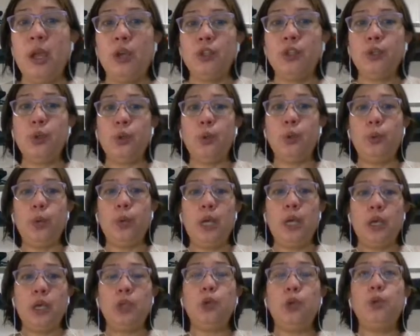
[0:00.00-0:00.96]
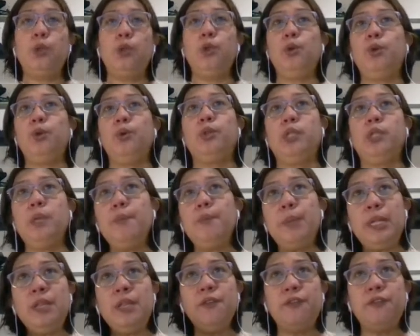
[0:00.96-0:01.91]
So you
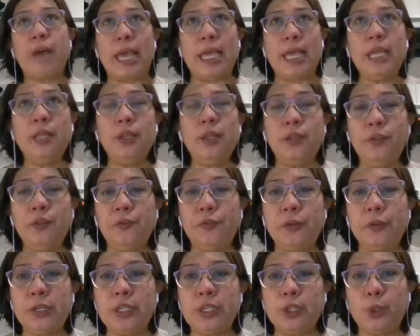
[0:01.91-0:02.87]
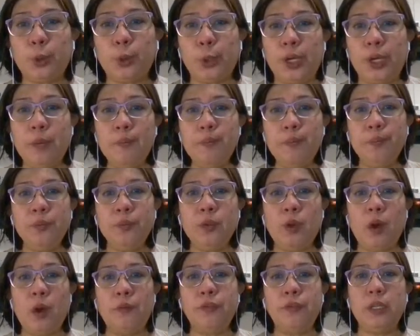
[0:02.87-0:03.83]
simply divide the first term
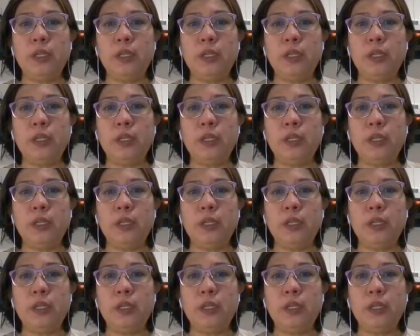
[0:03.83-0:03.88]
of the